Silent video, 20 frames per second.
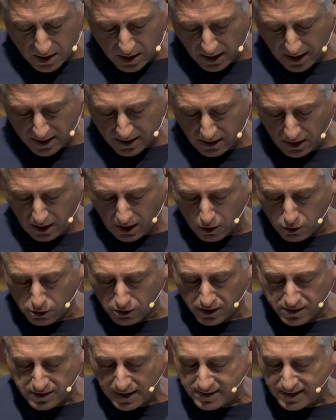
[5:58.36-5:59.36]
and on
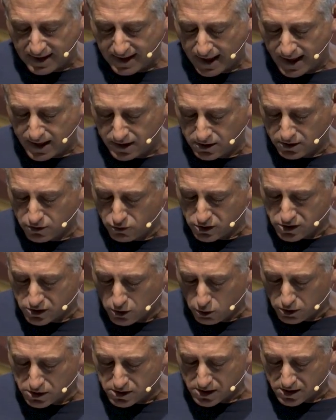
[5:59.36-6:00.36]
the dedicated
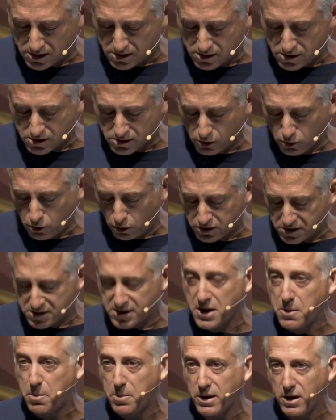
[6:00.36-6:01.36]
resources. So your
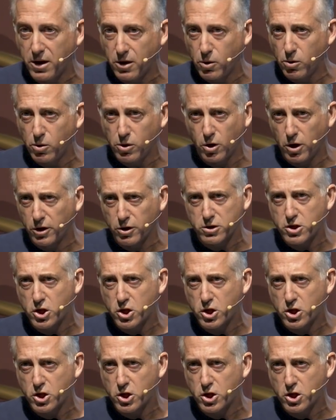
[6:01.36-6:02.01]
CPU, you're not